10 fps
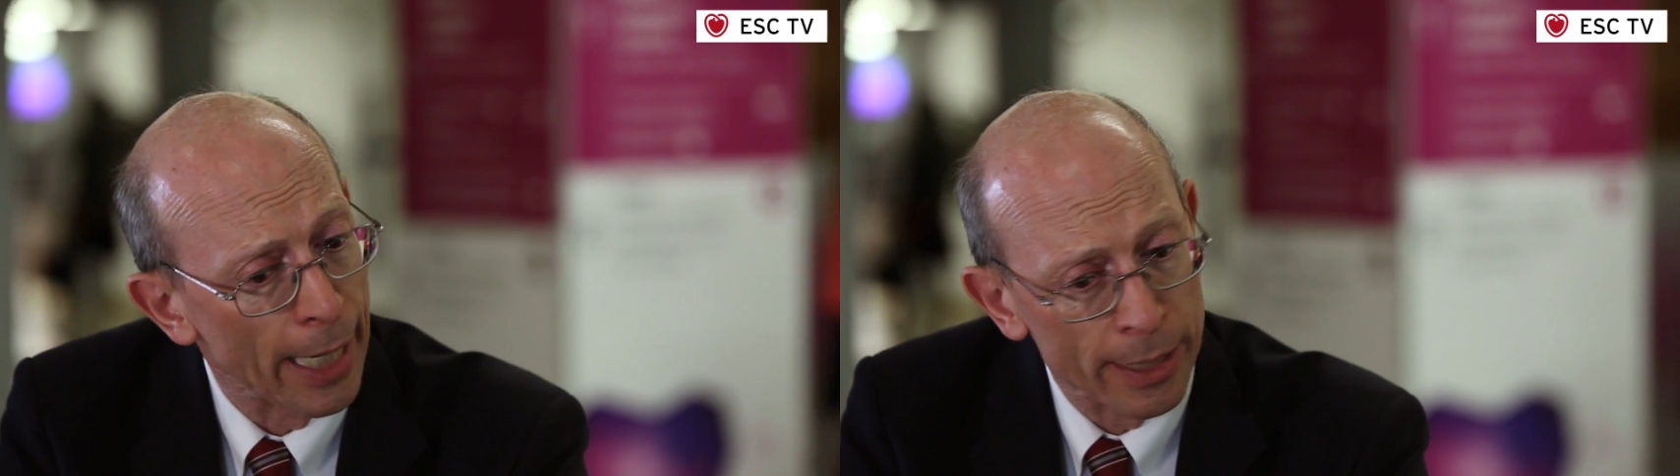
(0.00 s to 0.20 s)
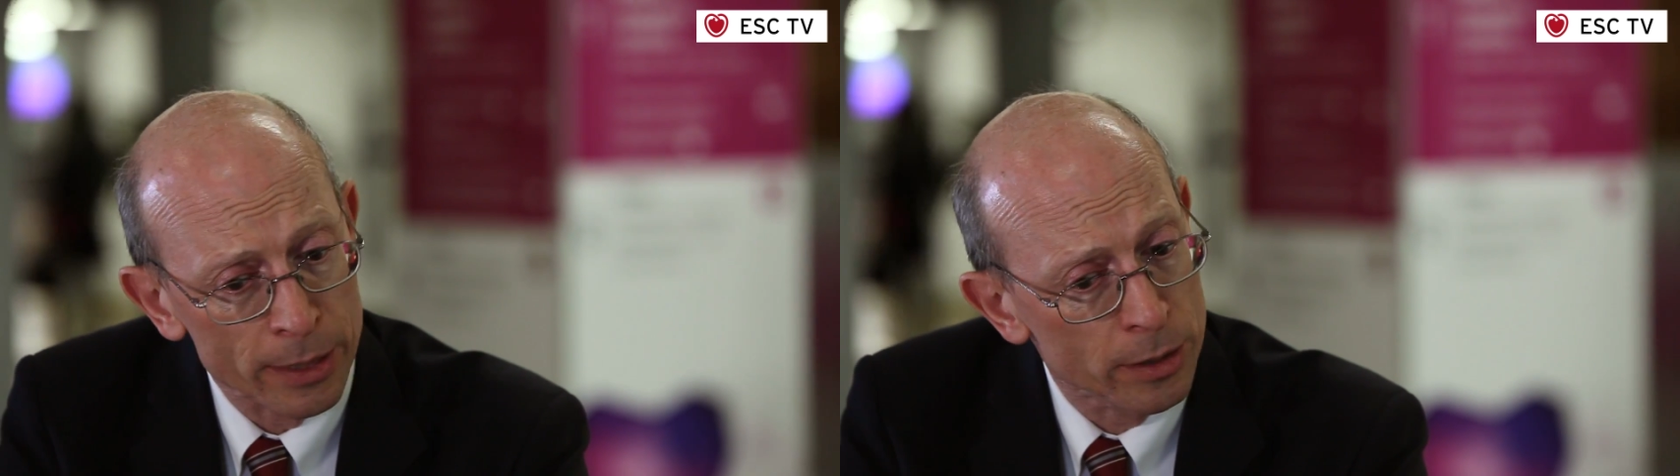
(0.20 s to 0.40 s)

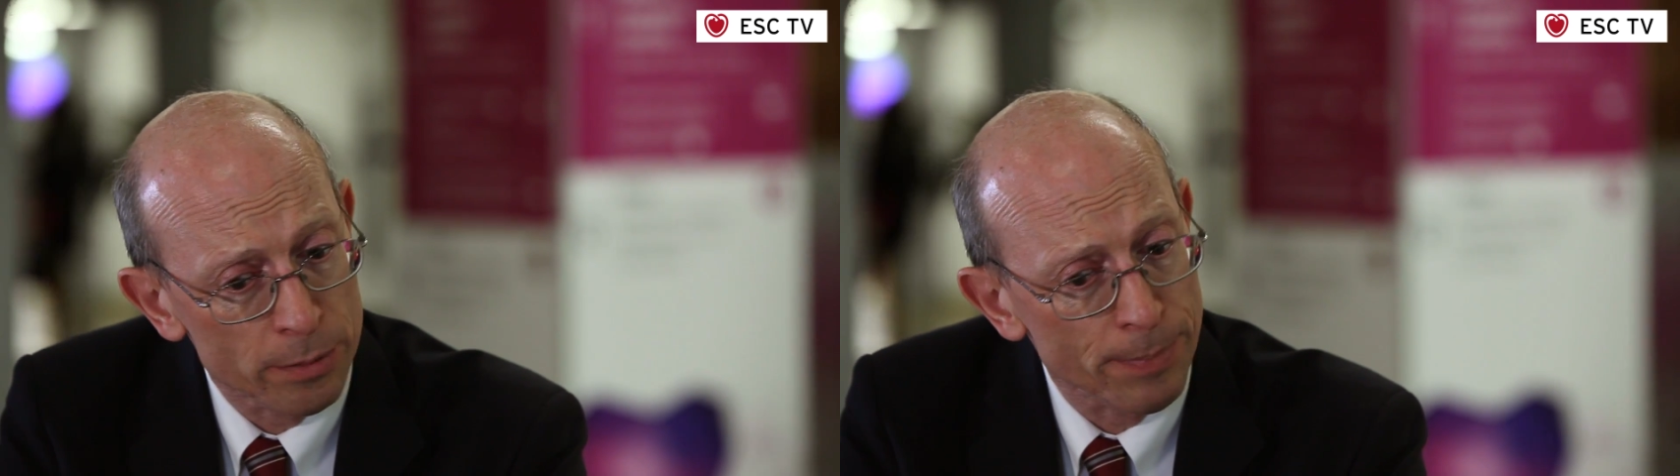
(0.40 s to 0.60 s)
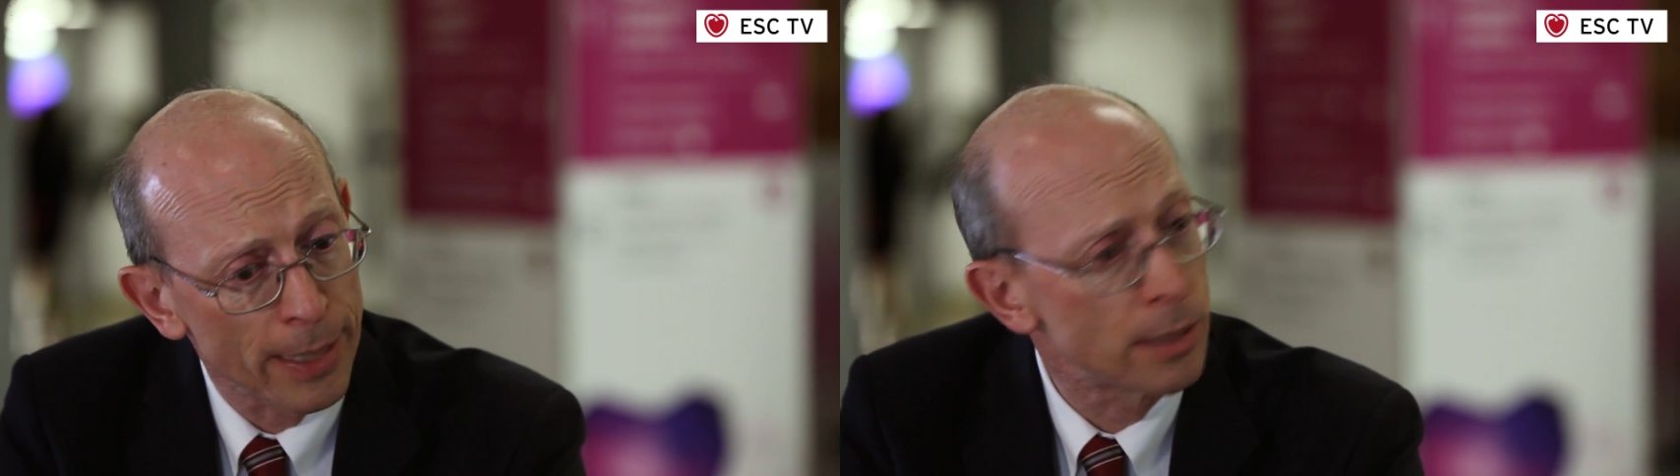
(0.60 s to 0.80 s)

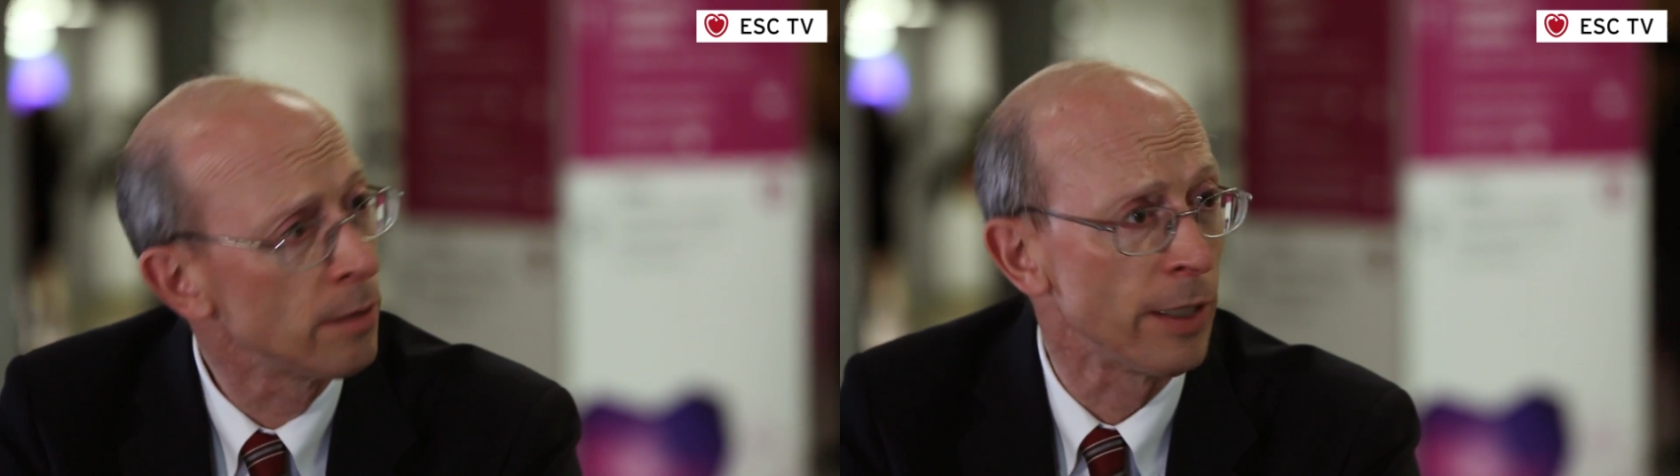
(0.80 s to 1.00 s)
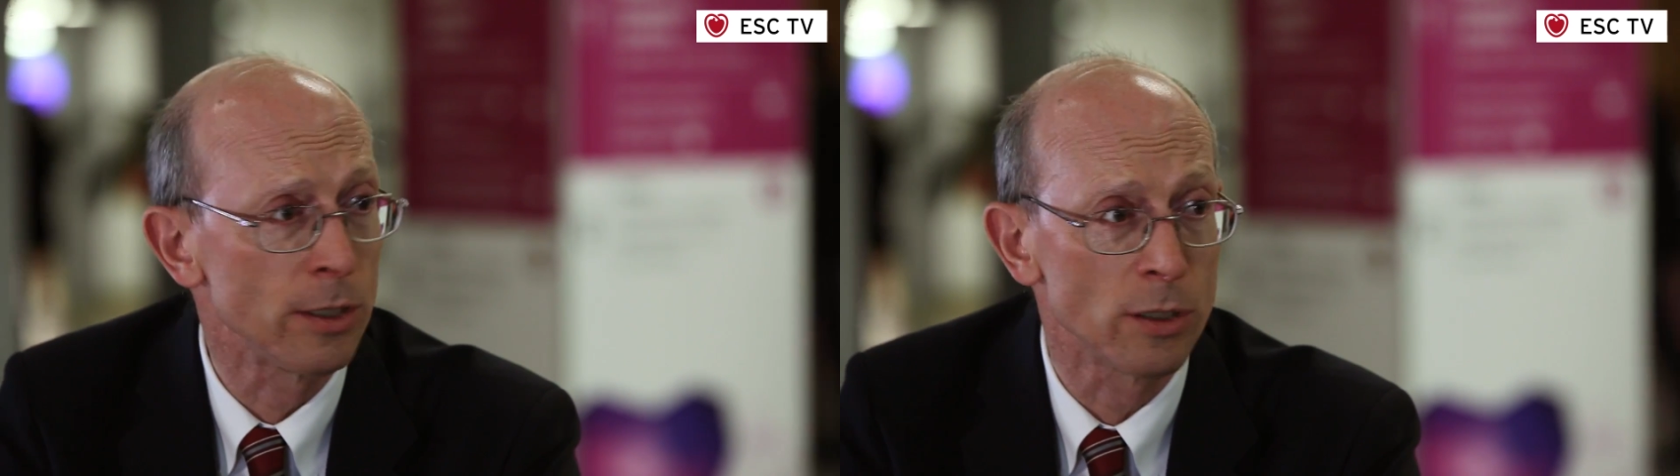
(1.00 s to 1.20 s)
as
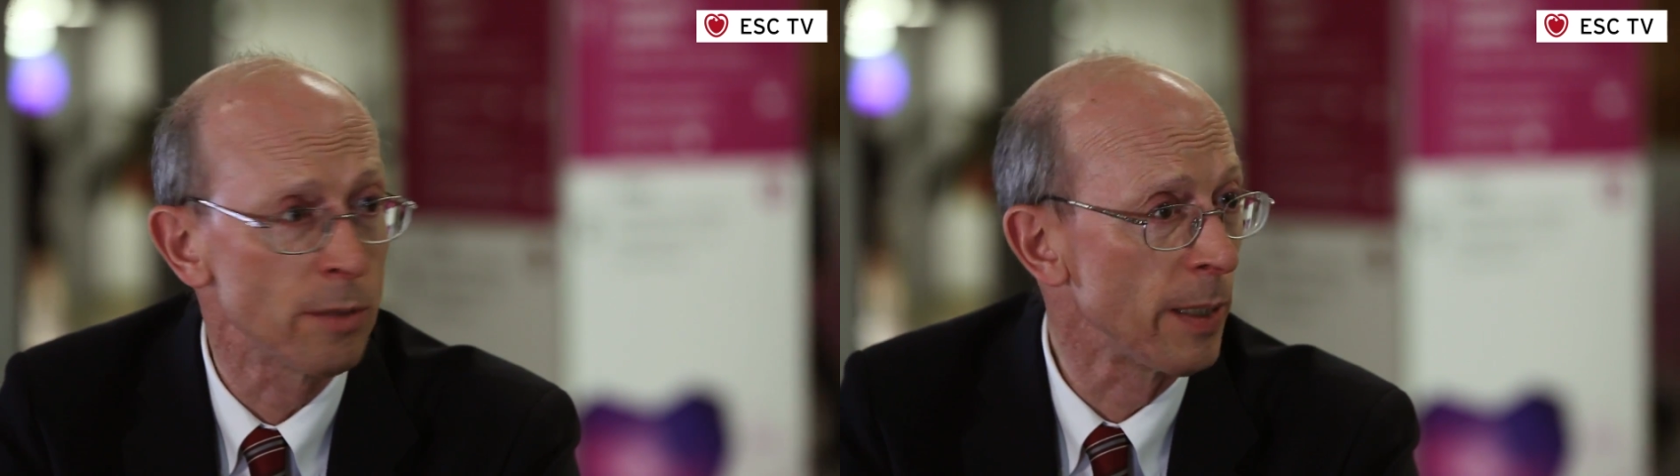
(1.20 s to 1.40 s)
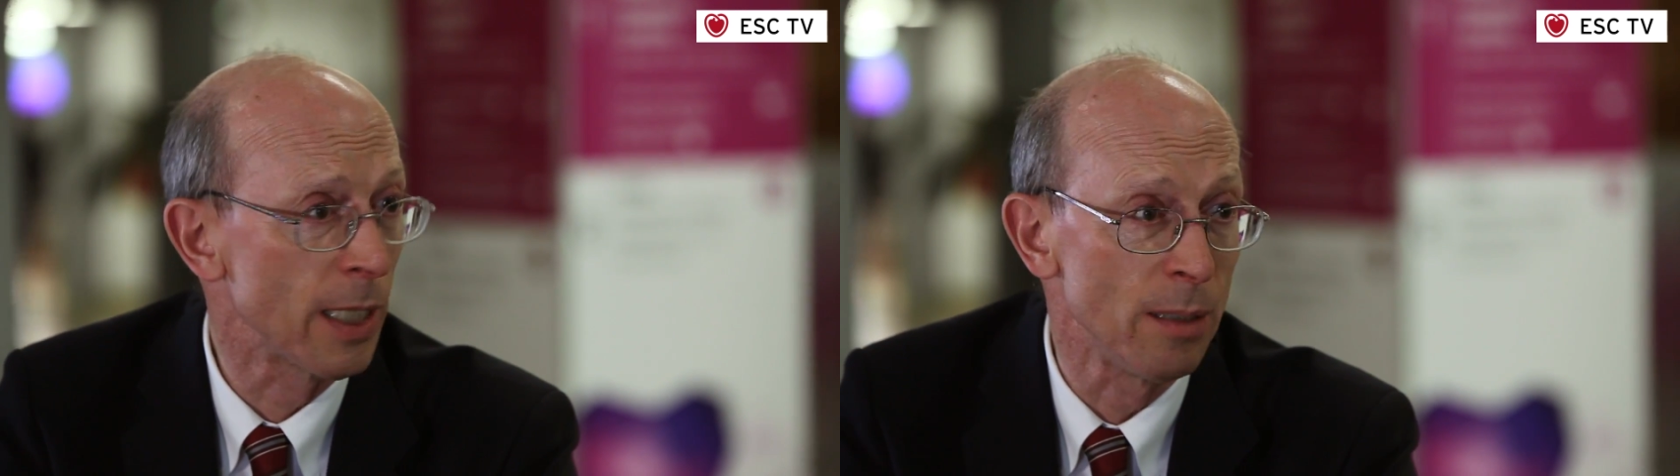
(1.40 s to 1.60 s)

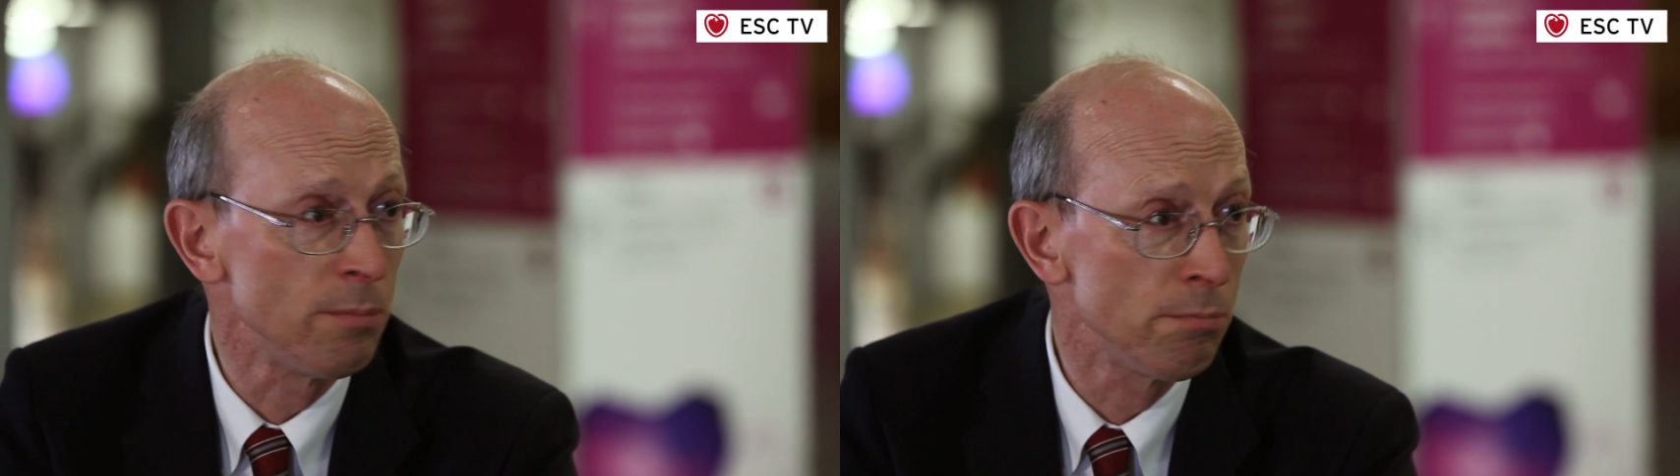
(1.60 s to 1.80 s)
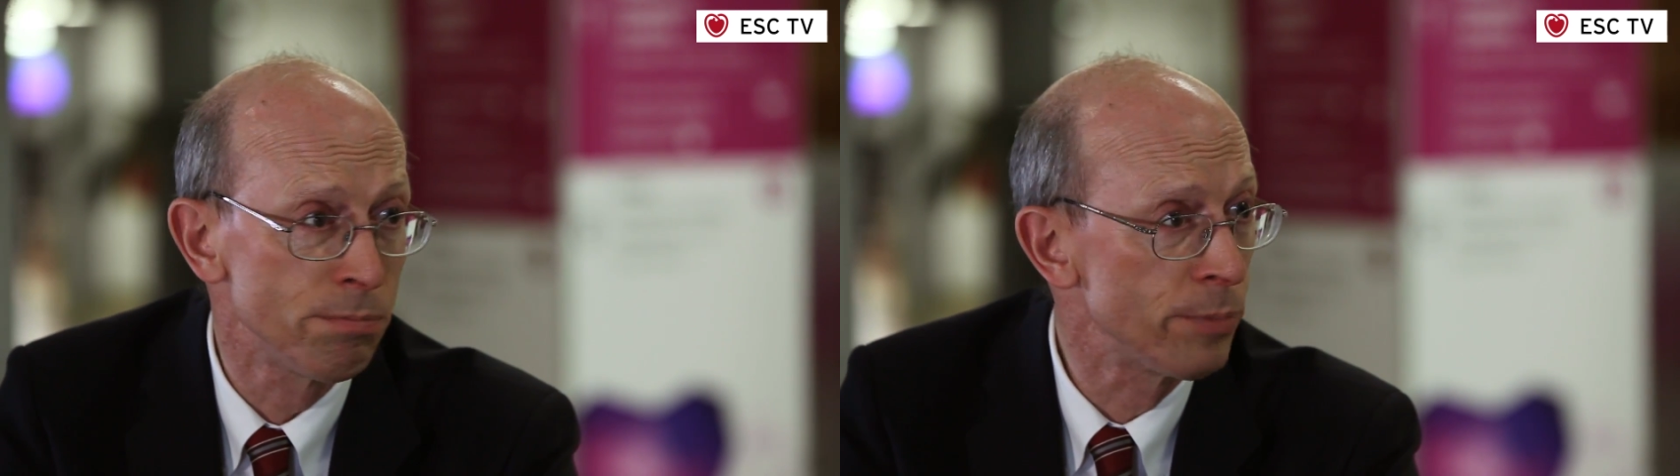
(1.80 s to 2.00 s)
interventions
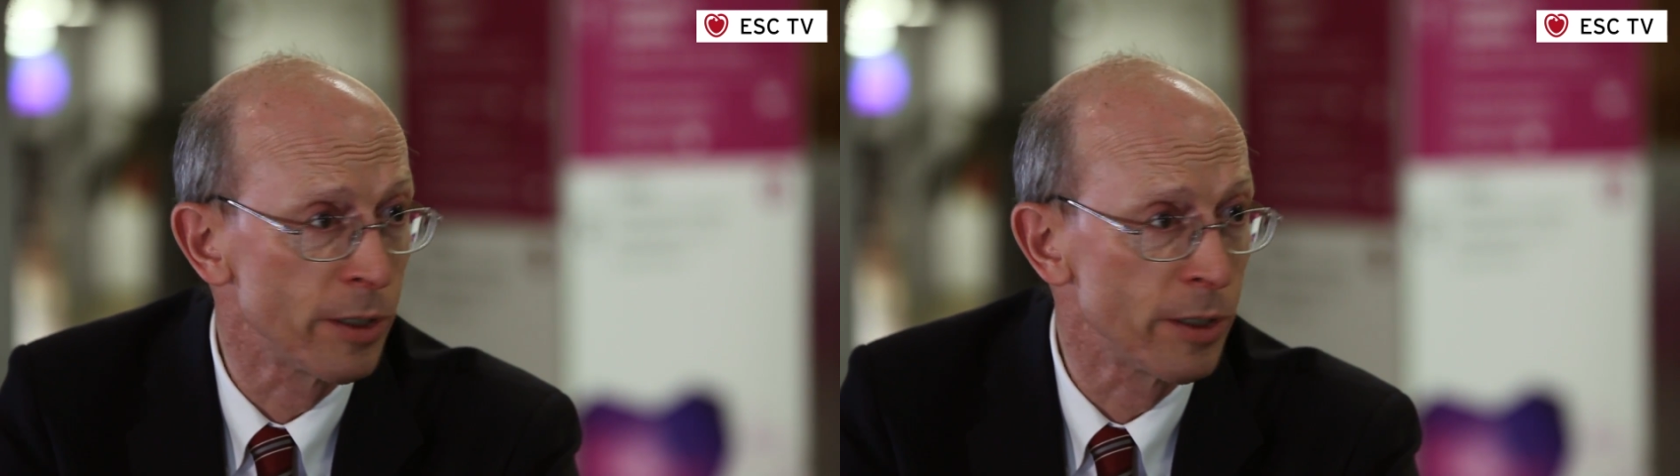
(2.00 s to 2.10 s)
become